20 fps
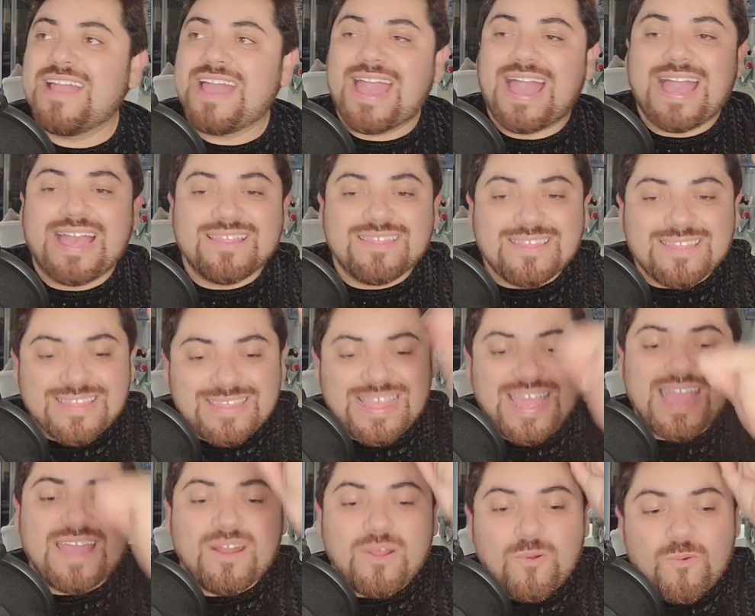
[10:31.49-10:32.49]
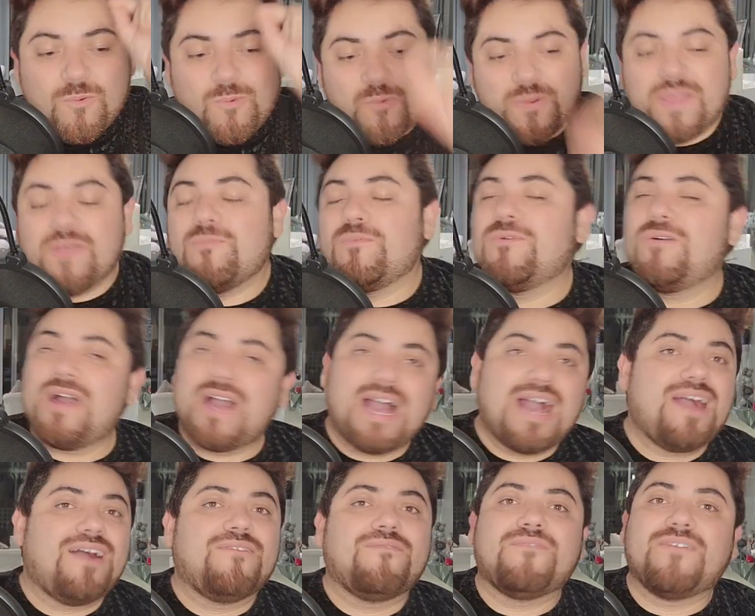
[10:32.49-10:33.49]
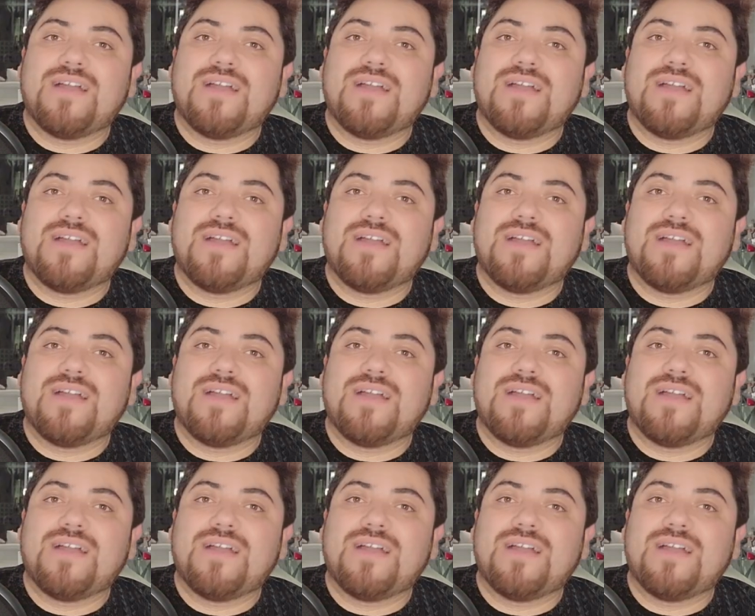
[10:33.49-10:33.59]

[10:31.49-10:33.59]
And then we will have